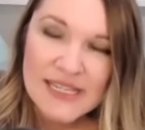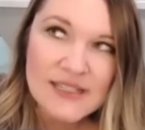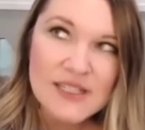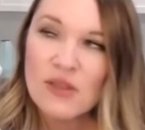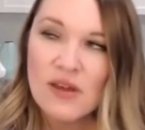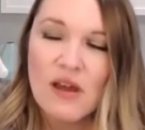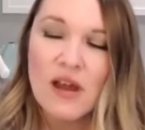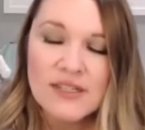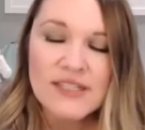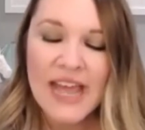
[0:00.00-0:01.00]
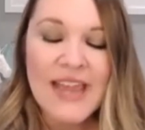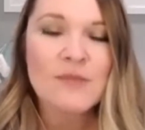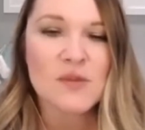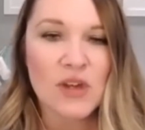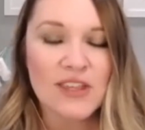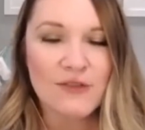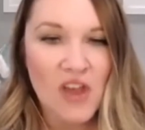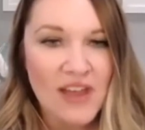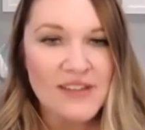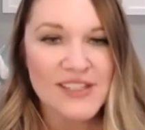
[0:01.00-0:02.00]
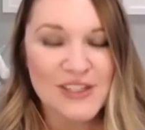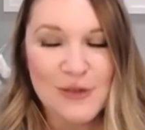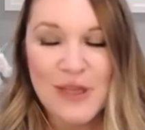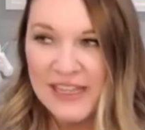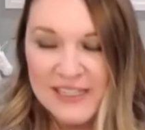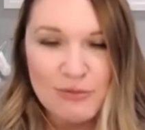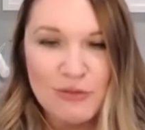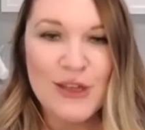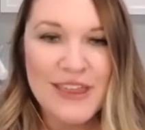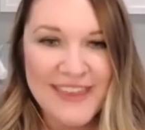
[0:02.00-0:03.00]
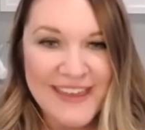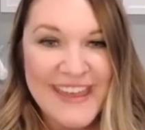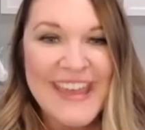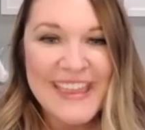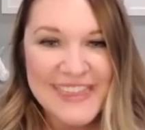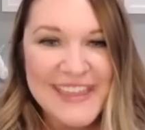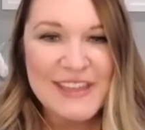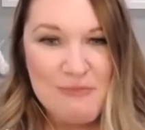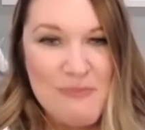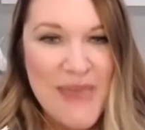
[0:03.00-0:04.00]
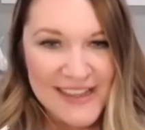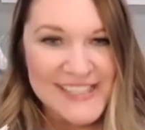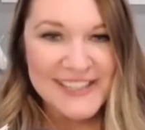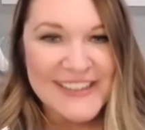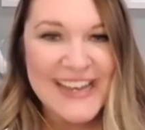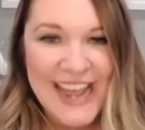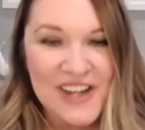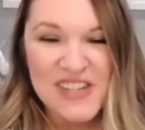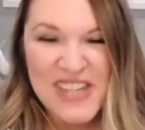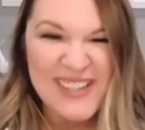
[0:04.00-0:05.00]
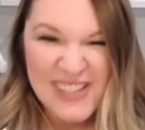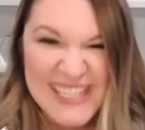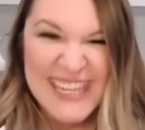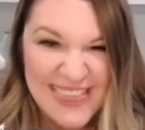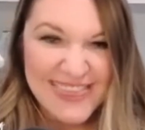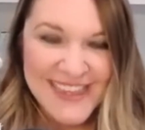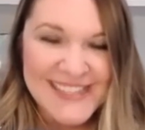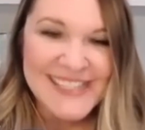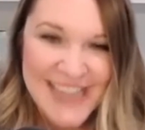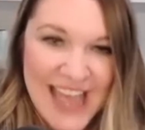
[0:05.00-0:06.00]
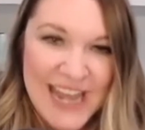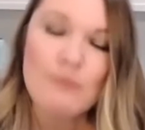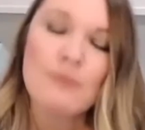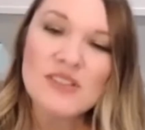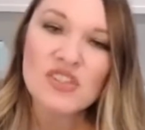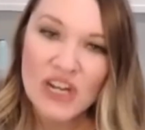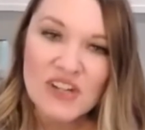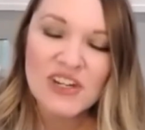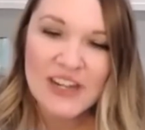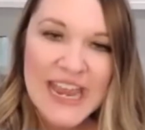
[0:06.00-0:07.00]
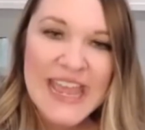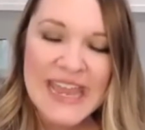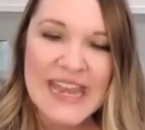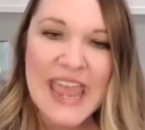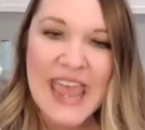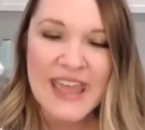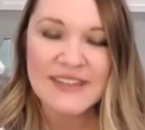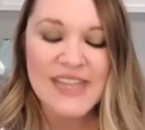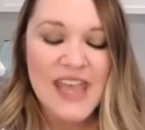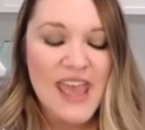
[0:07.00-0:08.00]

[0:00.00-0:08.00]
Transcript: And so there are times where you've got to deploy the masculine energy and just get things done and put structure in and